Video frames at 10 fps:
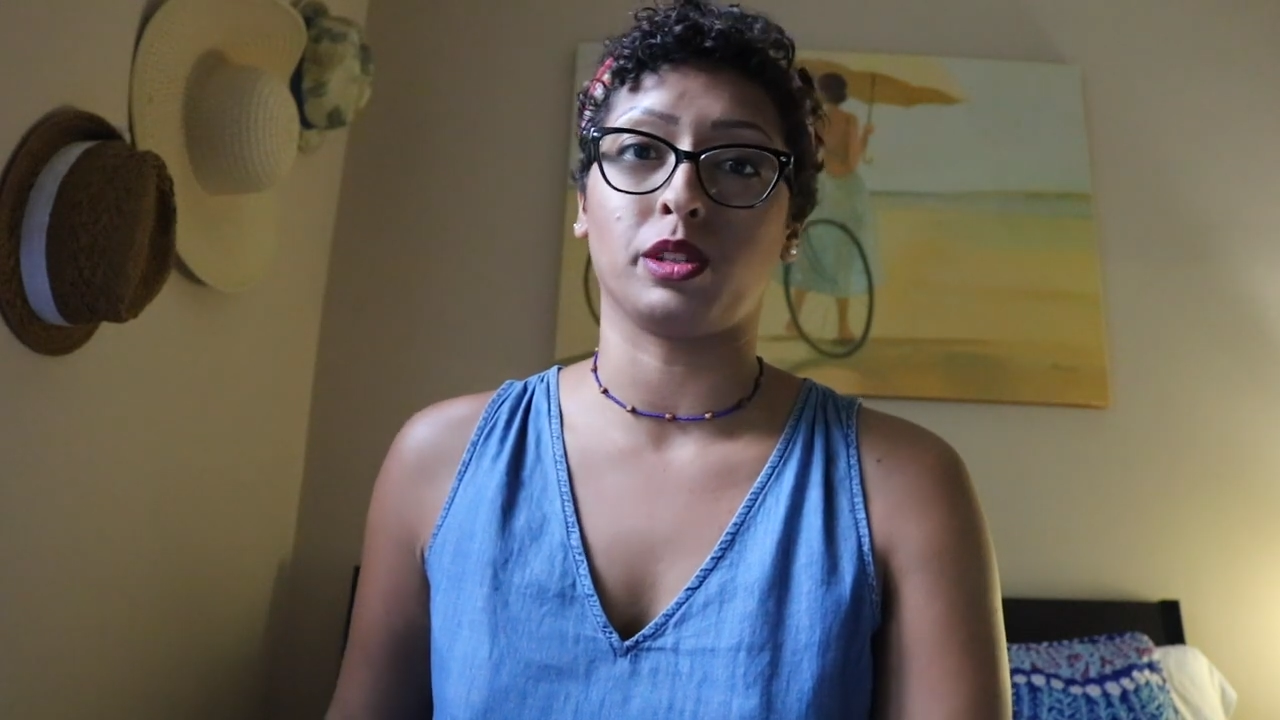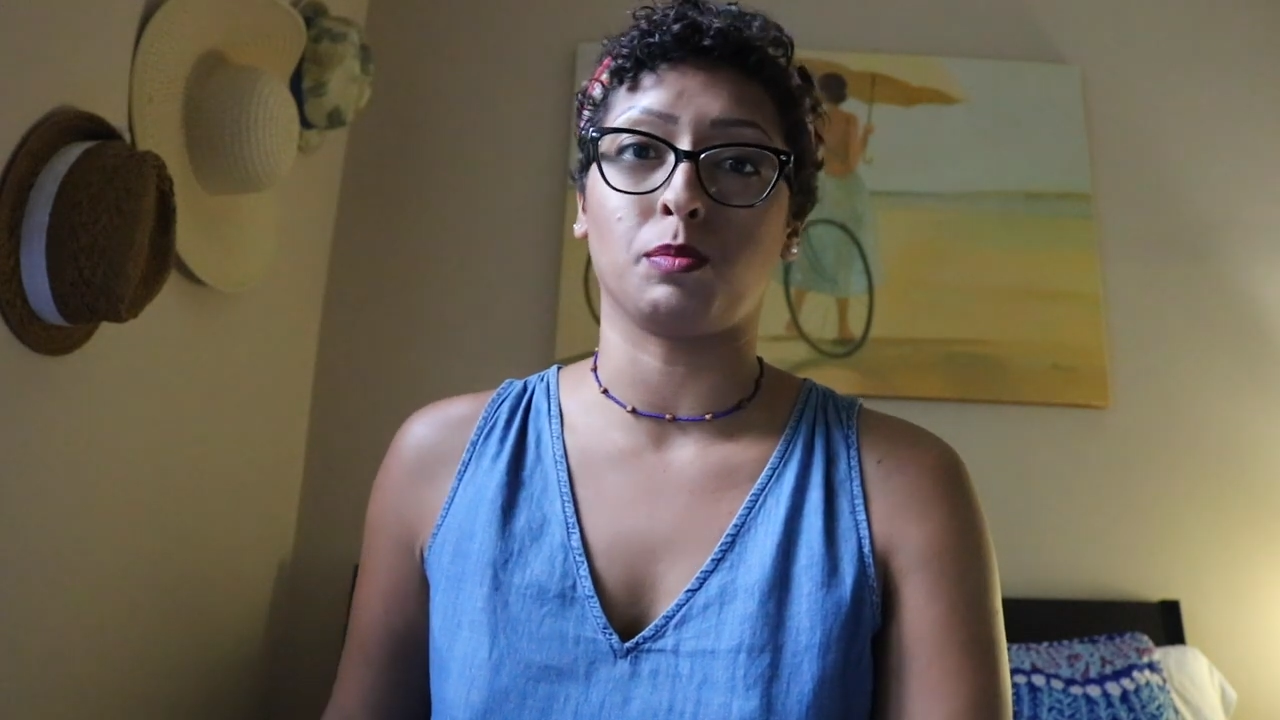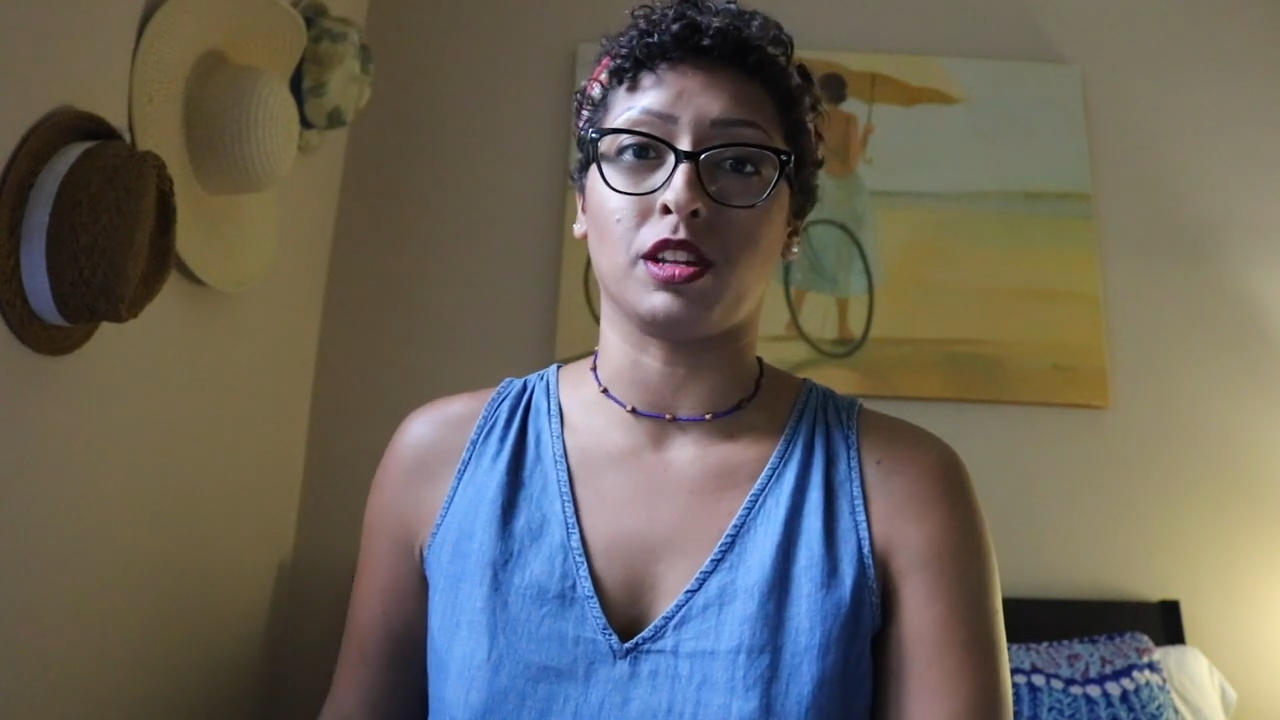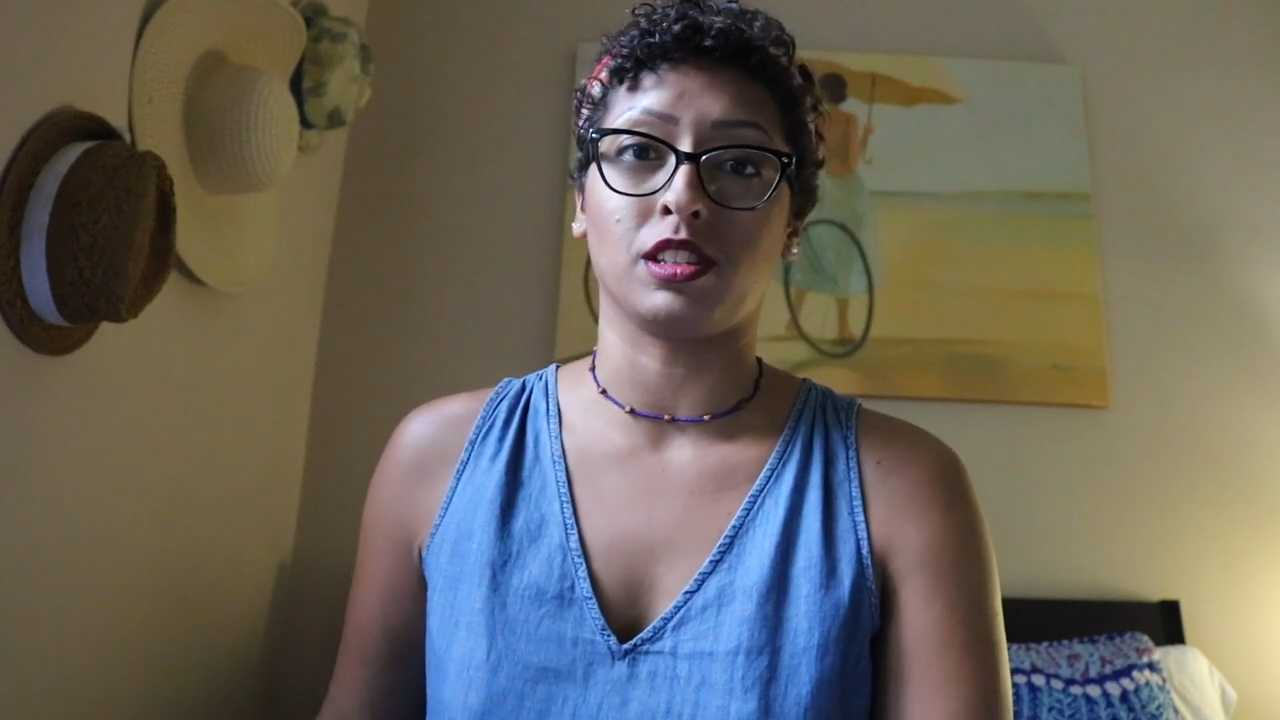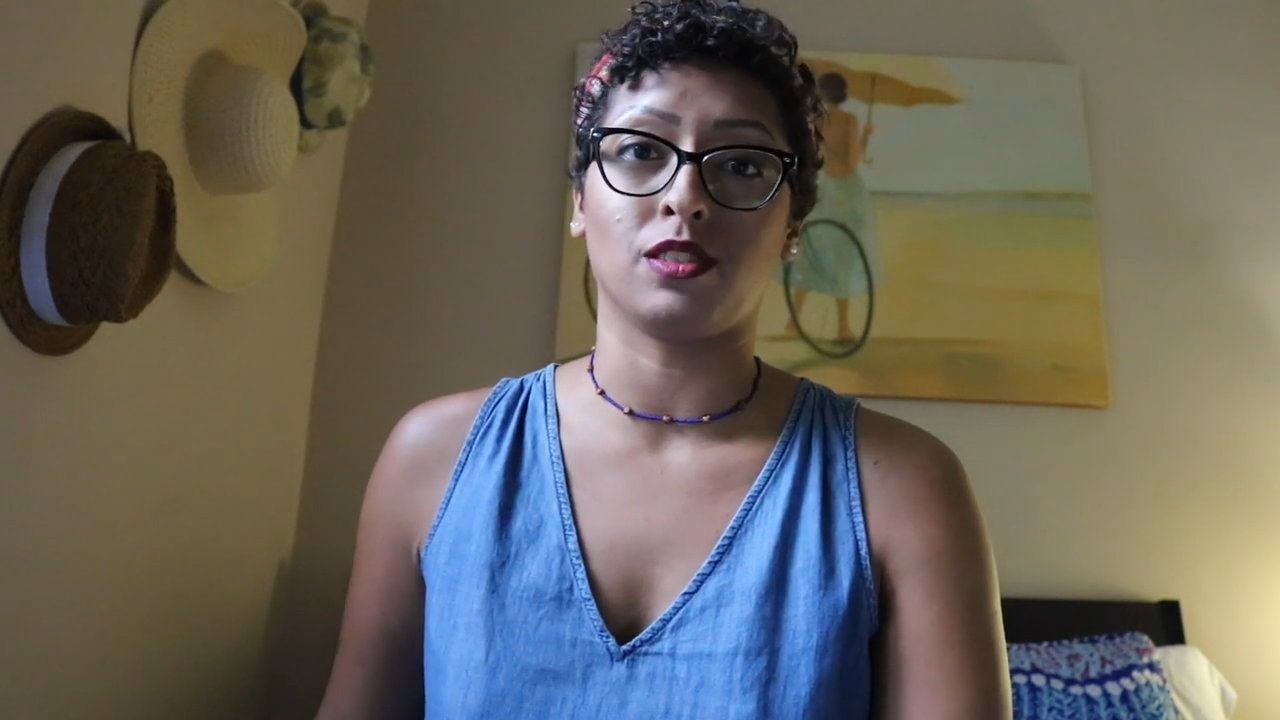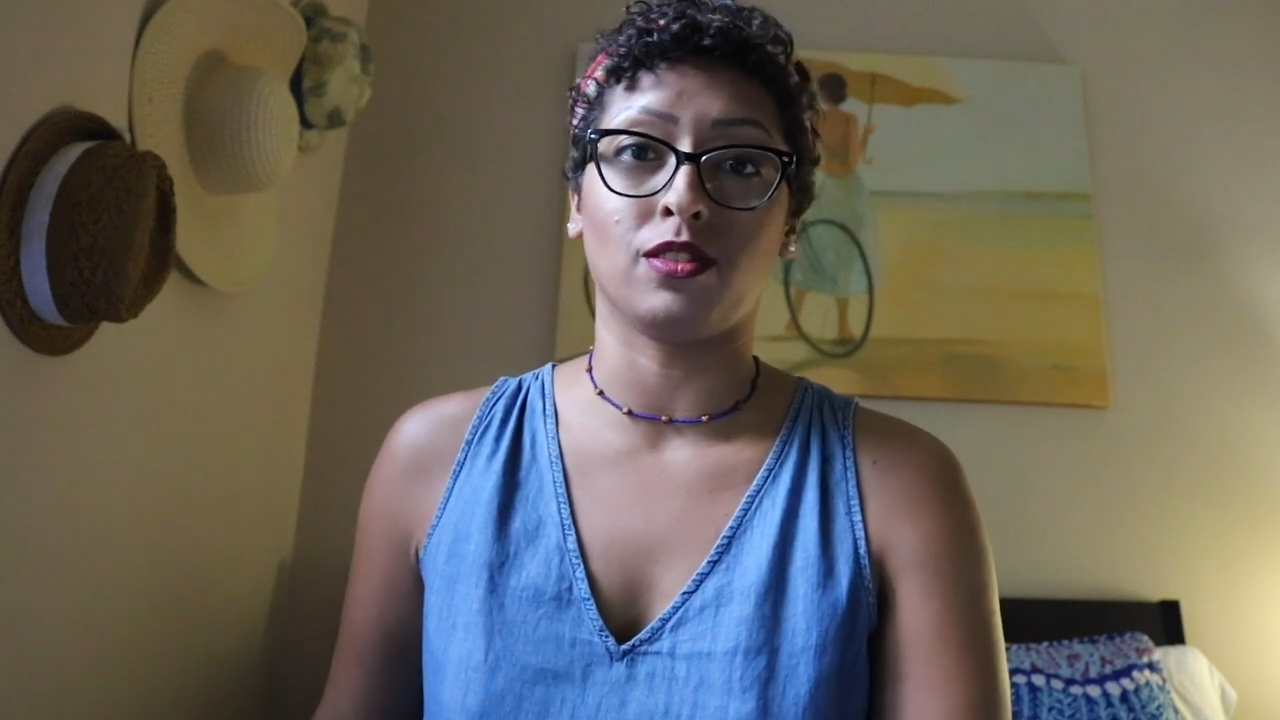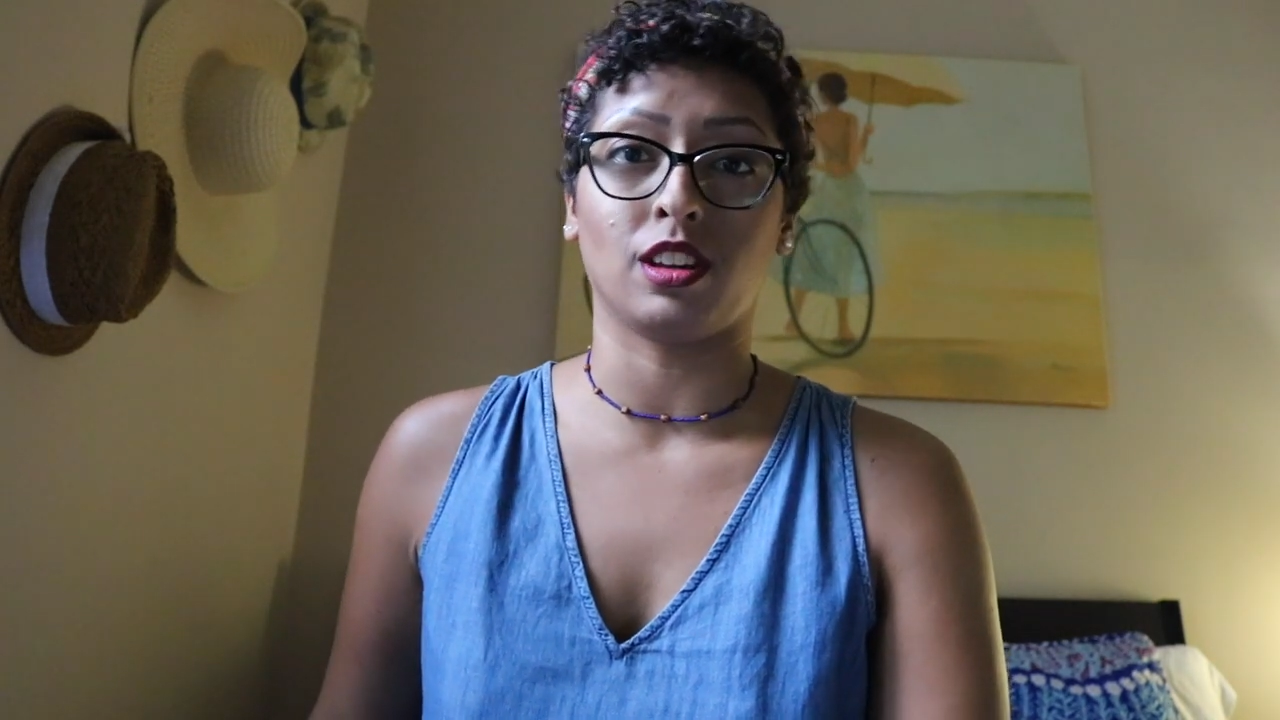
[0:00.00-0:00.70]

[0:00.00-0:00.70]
expensive